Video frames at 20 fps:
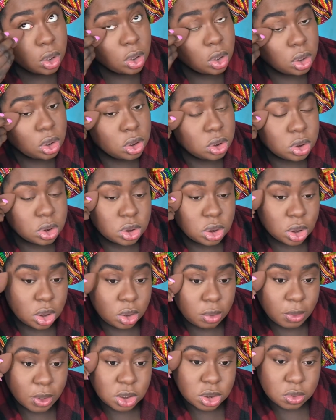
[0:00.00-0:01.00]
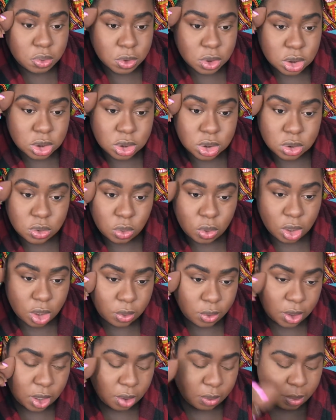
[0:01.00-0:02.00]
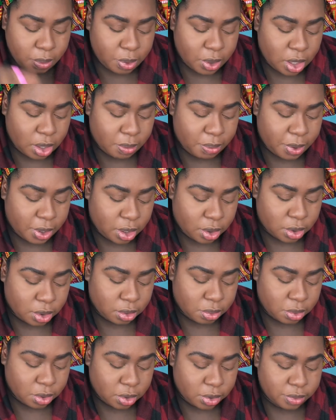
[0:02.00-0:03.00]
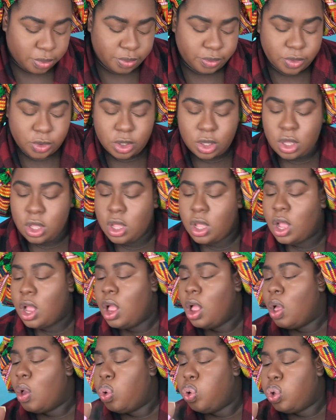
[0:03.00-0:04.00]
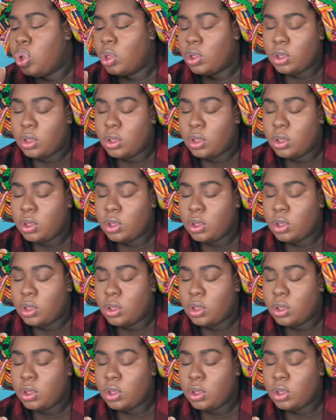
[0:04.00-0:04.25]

Now, usually my sponge is wet when I'm applying powder, but